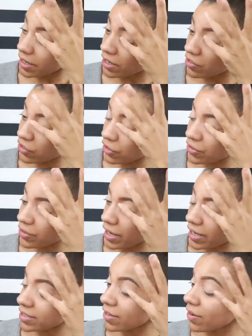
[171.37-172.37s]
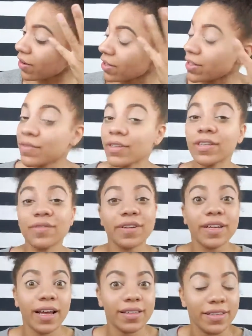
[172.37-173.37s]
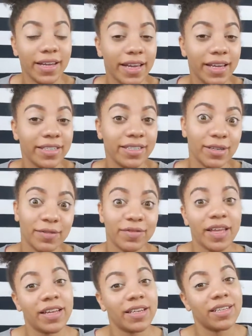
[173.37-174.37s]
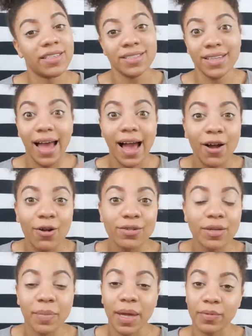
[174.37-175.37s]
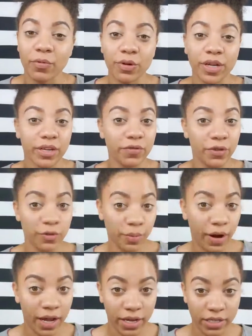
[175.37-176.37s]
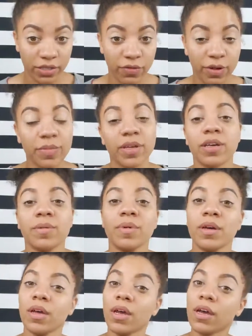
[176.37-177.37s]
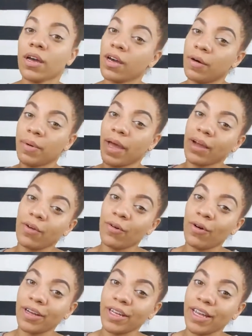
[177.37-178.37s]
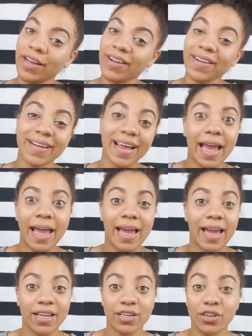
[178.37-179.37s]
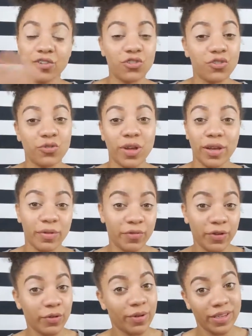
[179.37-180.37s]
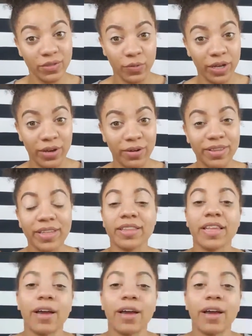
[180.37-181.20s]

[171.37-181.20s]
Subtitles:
and show you guys all of the different holiday stuff that is out. Maybe we'll get a few products from them, come back on here and do a review as well. I think